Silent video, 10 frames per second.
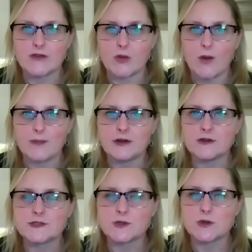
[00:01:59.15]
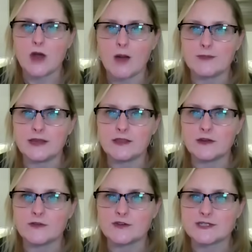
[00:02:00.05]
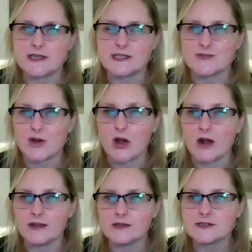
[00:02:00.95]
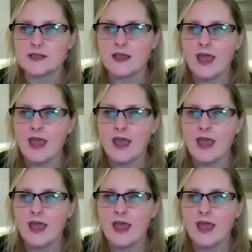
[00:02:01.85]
our webinars to accommodate the diverse needs of our audience,